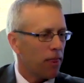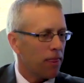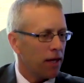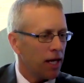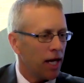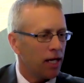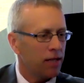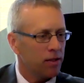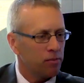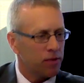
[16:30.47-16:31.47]
they
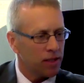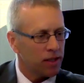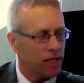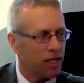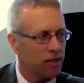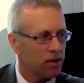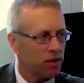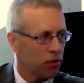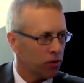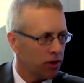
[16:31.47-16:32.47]
had some
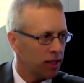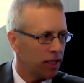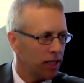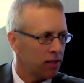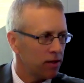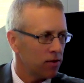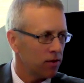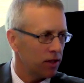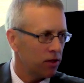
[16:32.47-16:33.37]
success early days